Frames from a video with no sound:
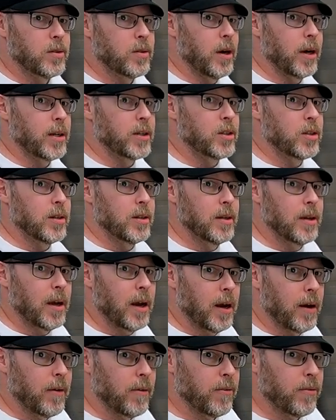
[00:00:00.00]

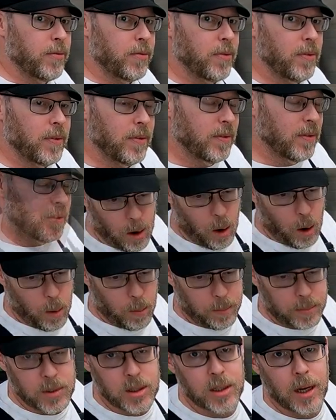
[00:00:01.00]
construction of
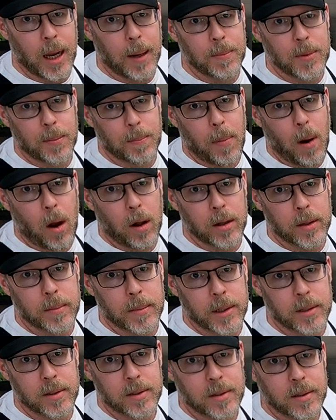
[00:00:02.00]
comb-shaped
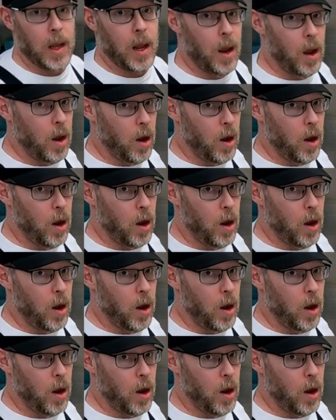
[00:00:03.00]
polymers.